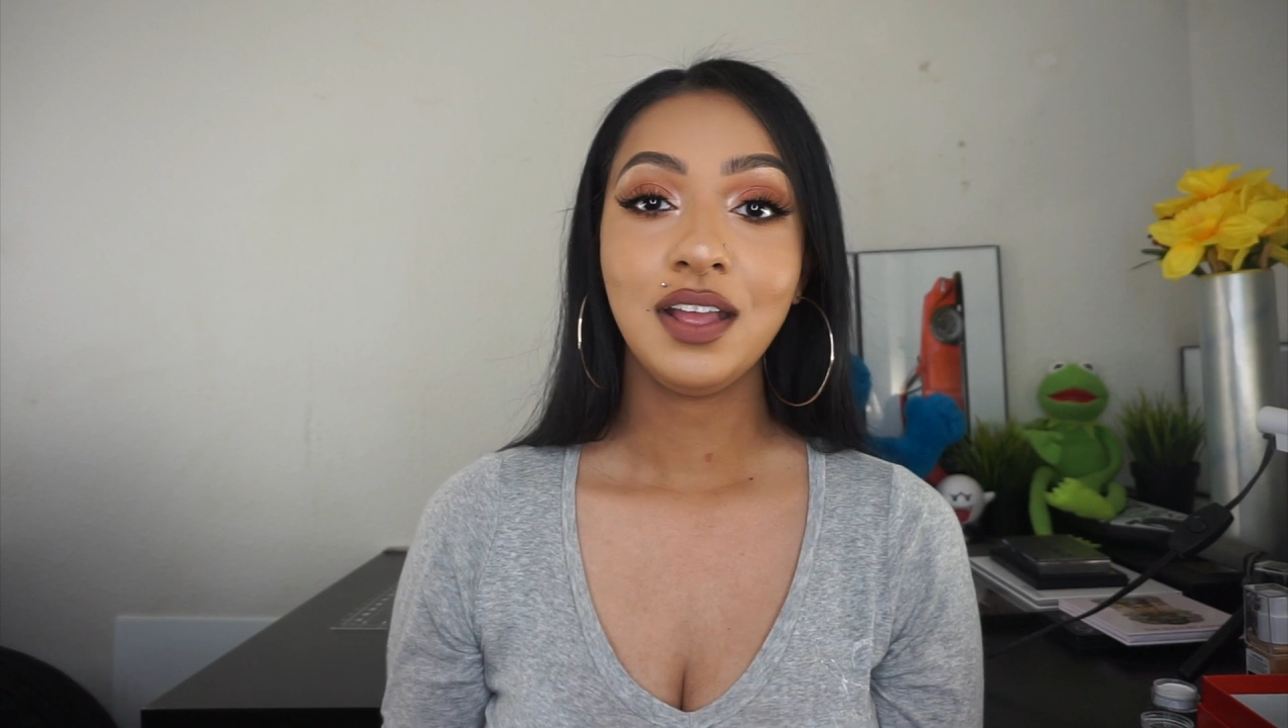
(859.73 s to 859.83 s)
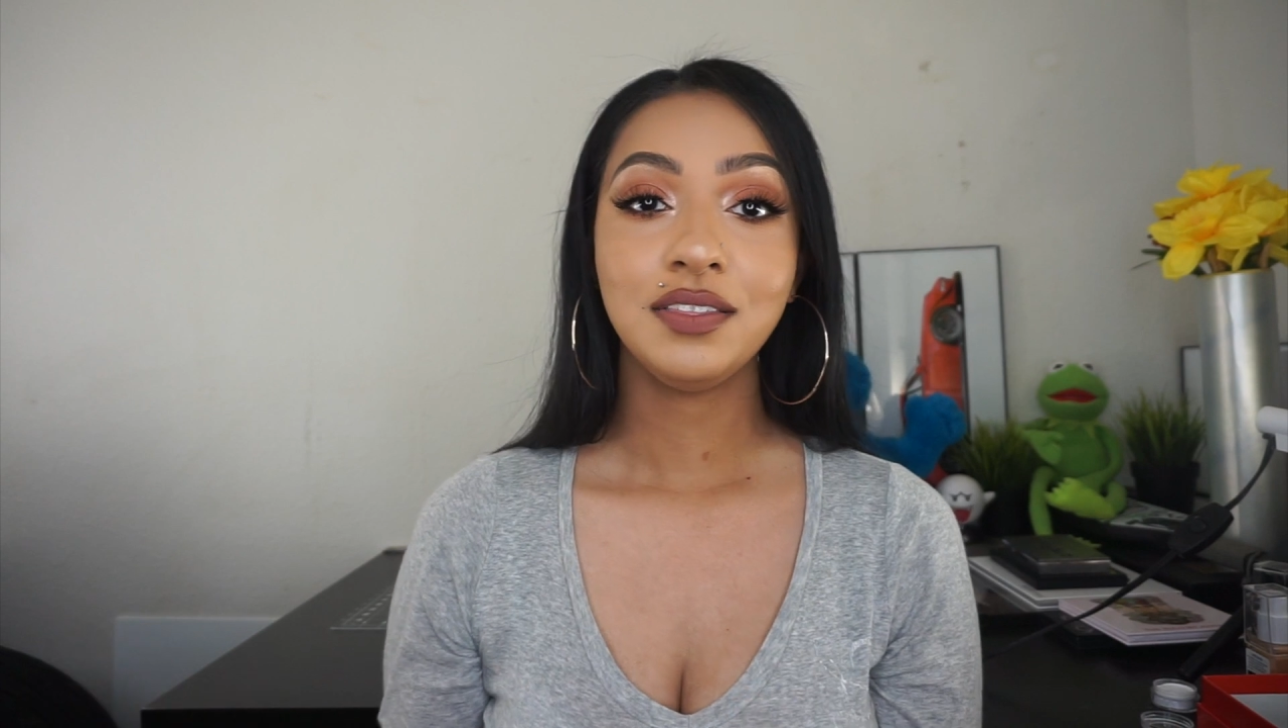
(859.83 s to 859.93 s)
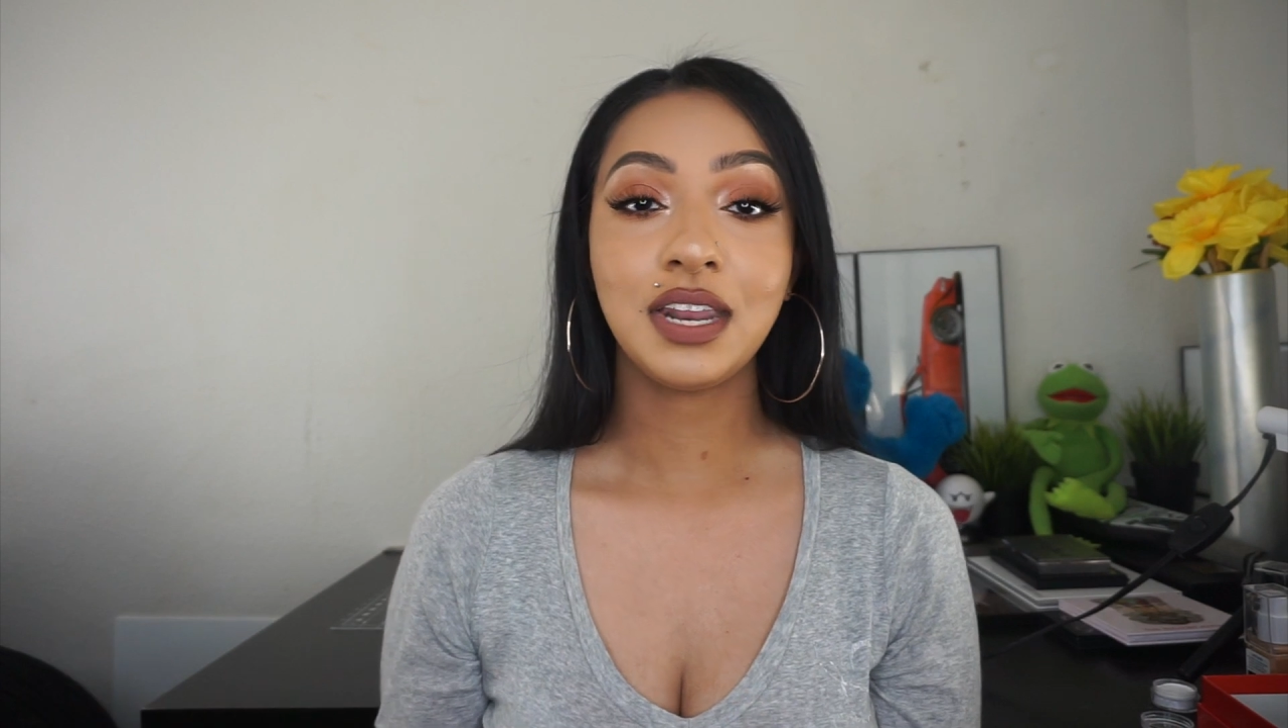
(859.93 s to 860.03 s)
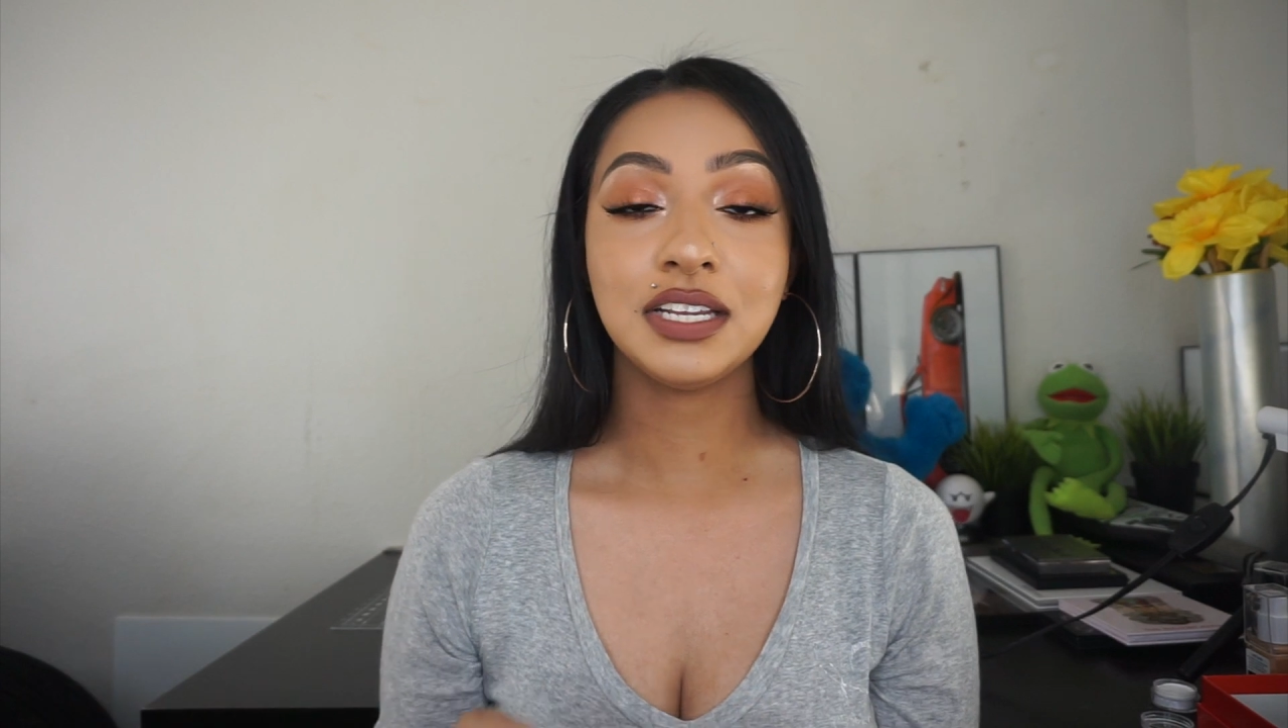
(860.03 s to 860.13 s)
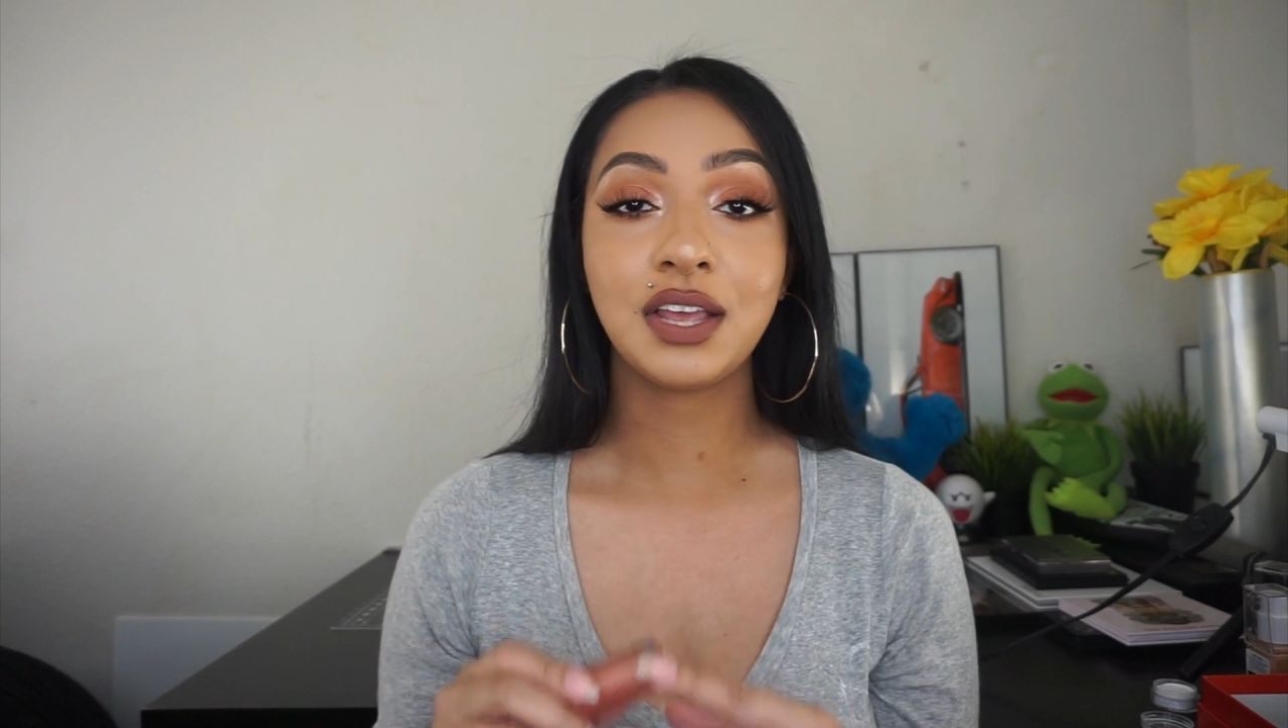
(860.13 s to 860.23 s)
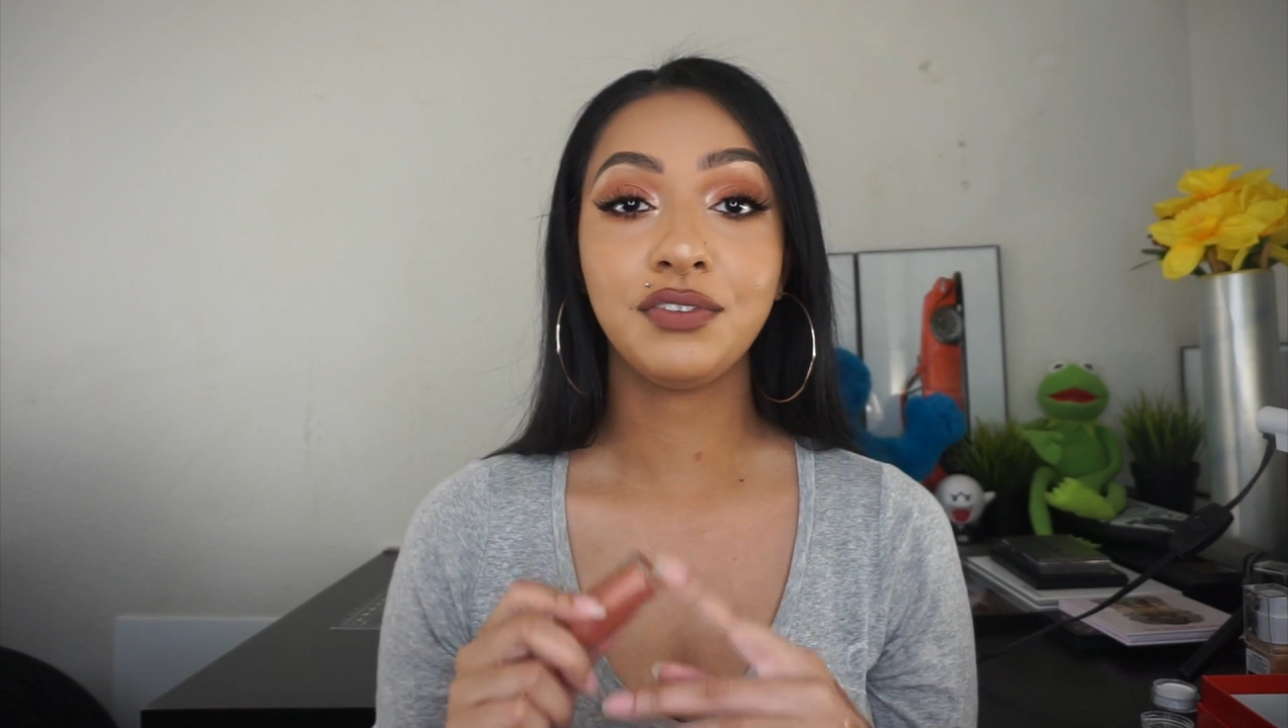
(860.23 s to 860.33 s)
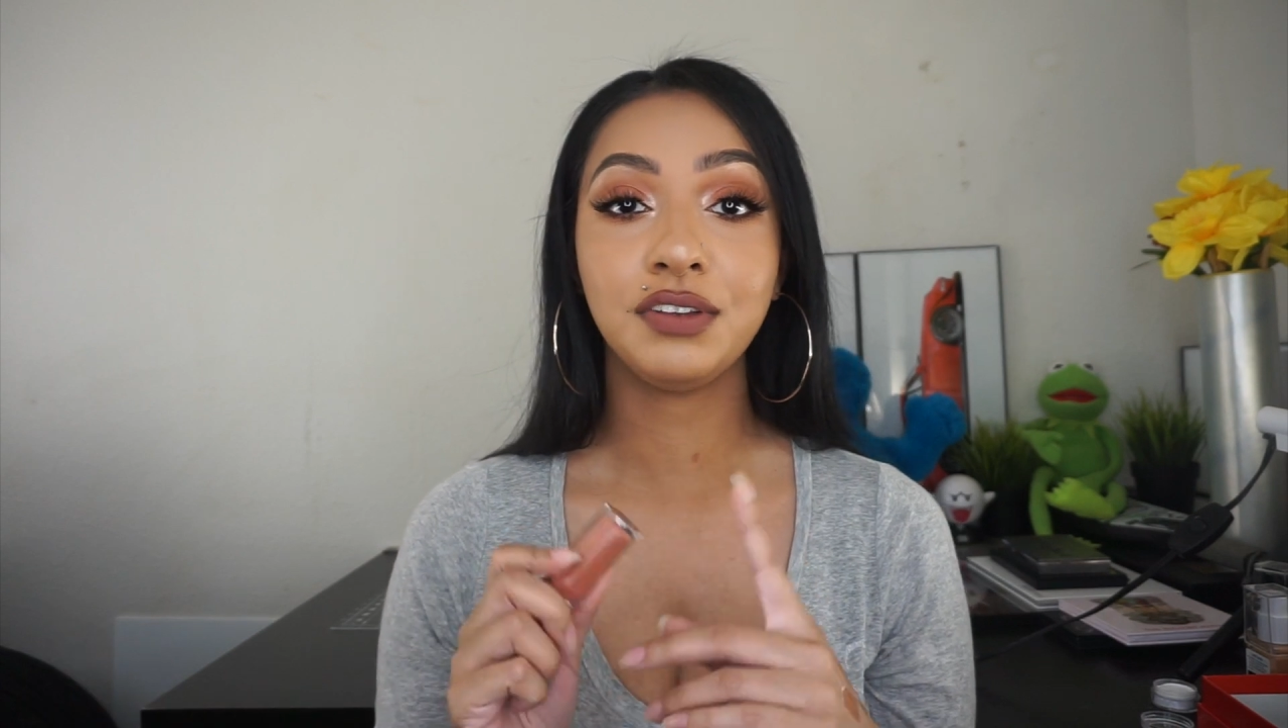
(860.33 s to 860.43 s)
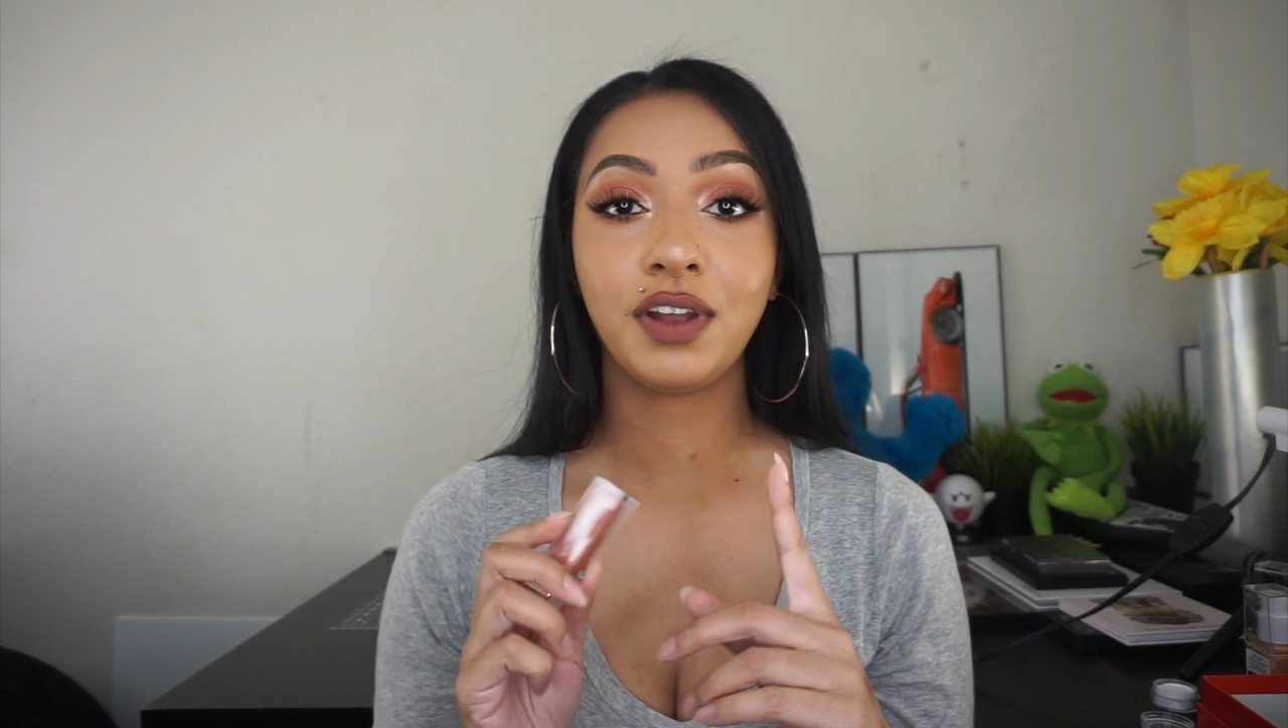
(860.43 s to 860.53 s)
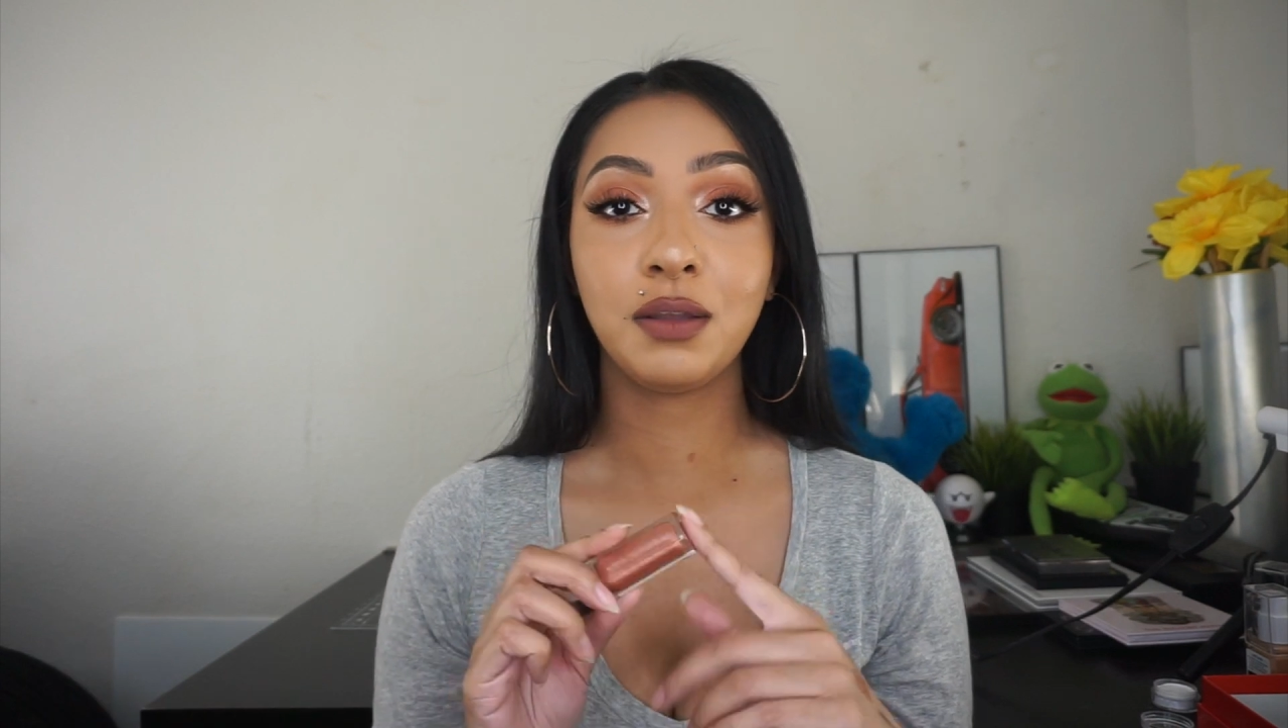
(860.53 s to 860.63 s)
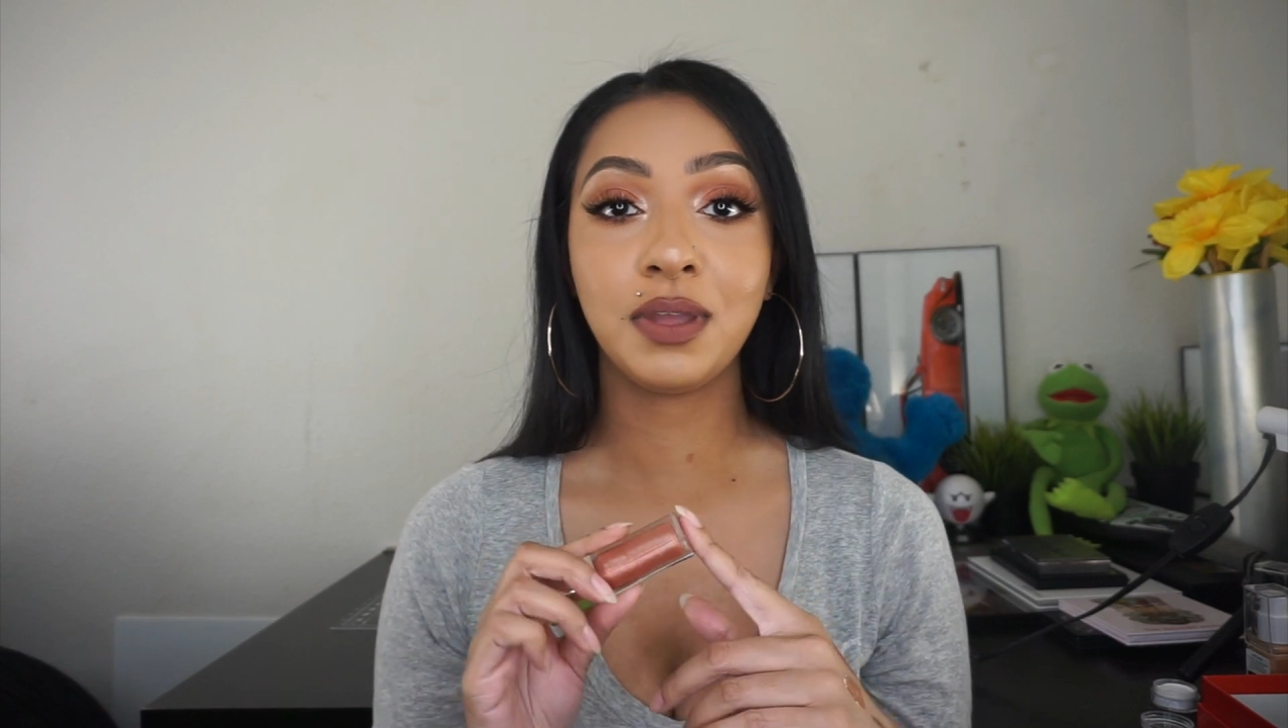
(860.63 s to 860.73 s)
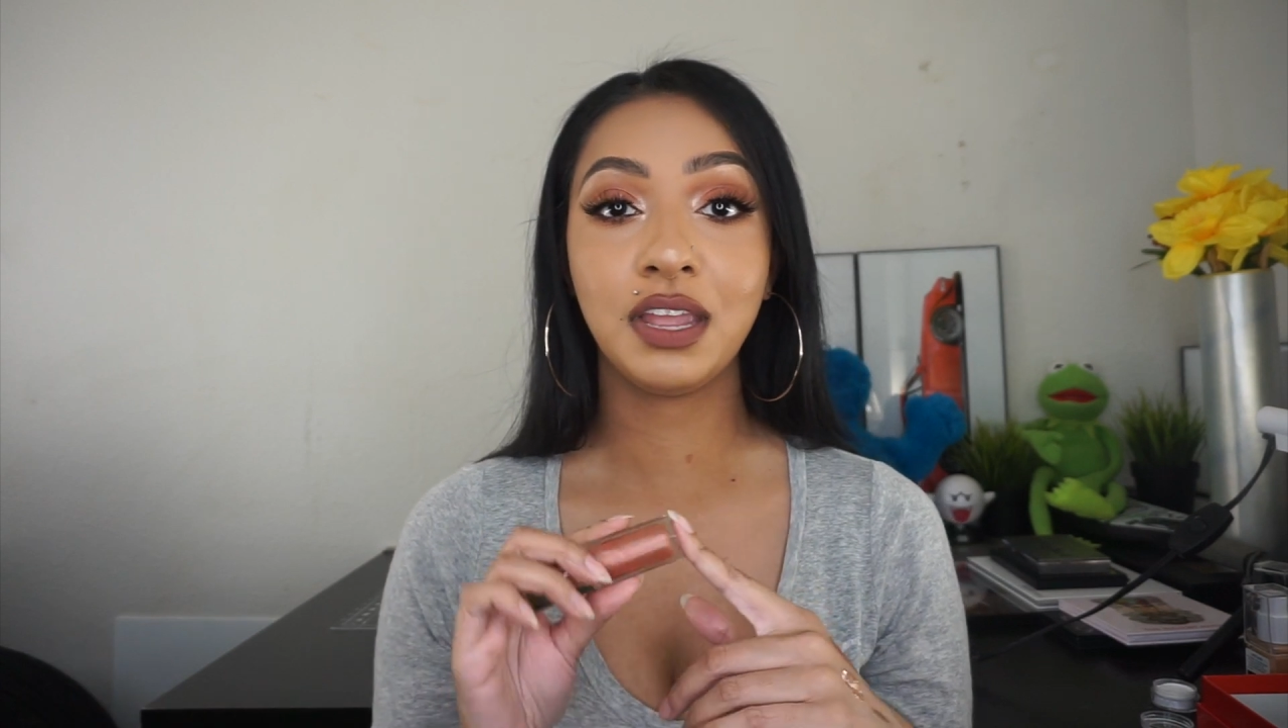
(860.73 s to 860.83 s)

then I definitely recommend